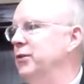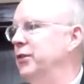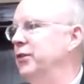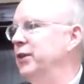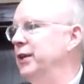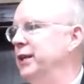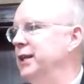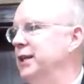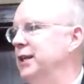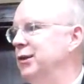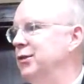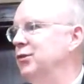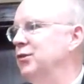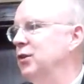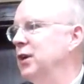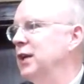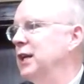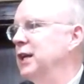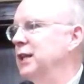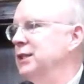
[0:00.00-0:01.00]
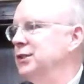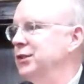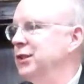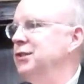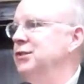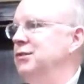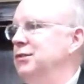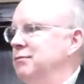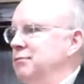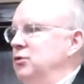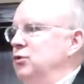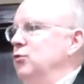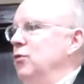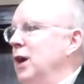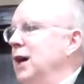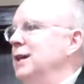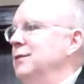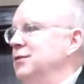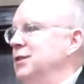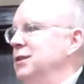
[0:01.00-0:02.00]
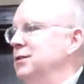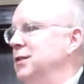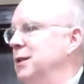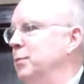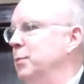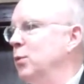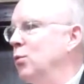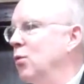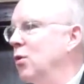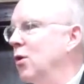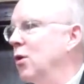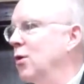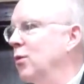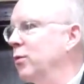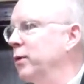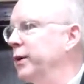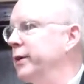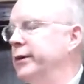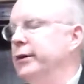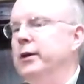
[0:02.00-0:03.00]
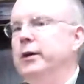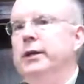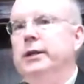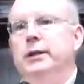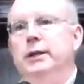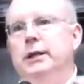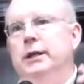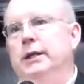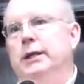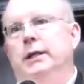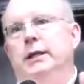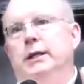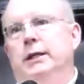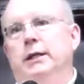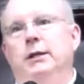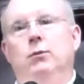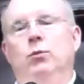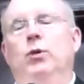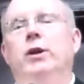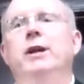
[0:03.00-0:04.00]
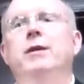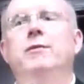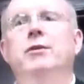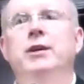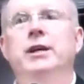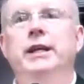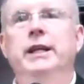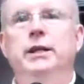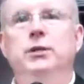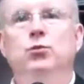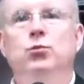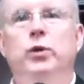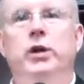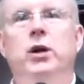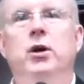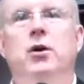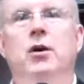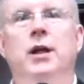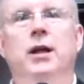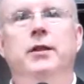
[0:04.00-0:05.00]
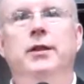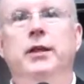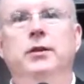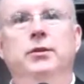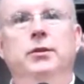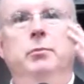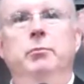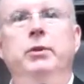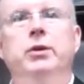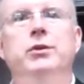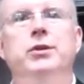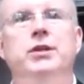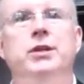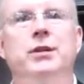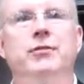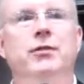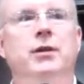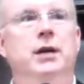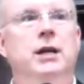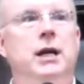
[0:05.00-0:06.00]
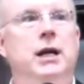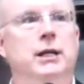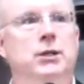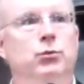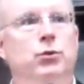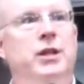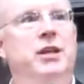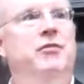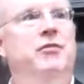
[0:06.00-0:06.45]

thing that just drives us up a wall, whatever it is. We all have, there's a million different kinds. Well, they